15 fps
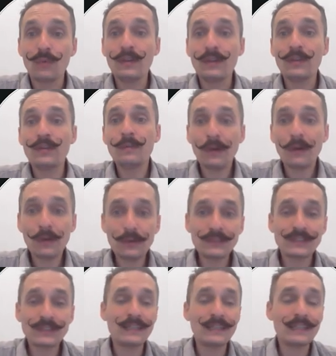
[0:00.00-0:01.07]
when you
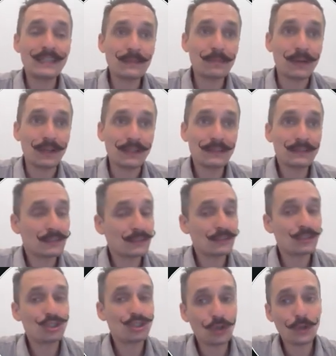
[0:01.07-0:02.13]
post on D-Buzz, does
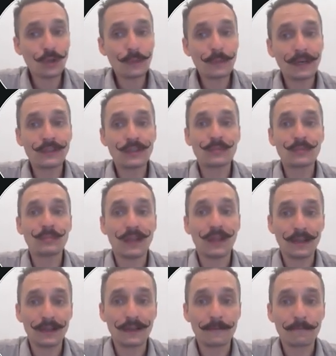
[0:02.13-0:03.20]
it show up on your
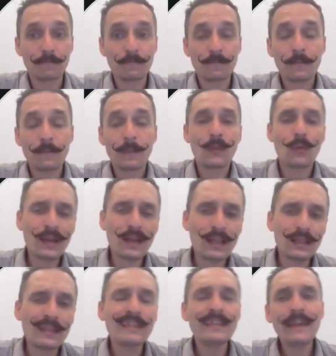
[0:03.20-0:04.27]
blog?
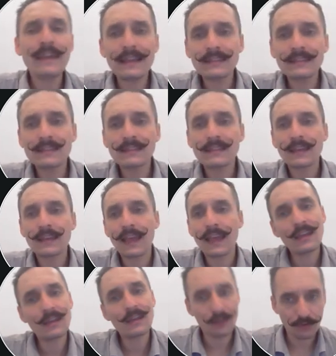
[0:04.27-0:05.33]
Well, yes
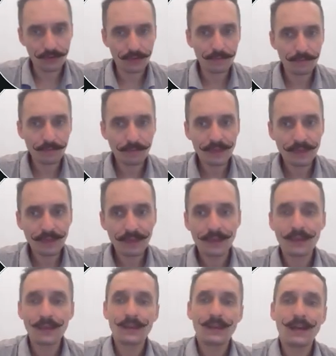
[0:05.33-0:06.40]
and no.
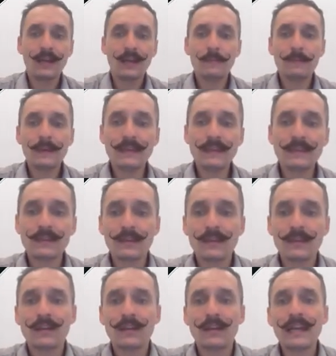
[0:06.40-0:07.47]
On Peaked,
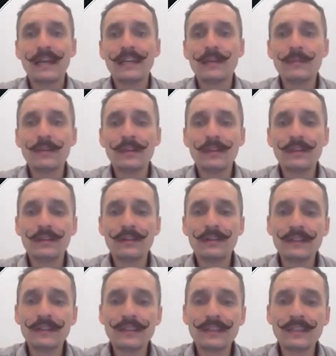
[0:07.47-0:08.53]
I come in here and you
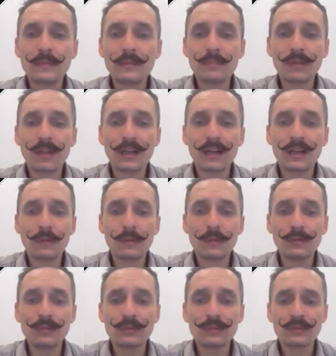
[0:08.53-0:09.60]
can see the blog
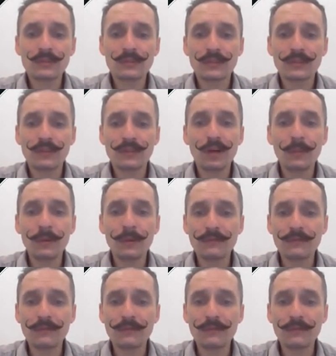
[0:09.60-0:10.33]
posts of all my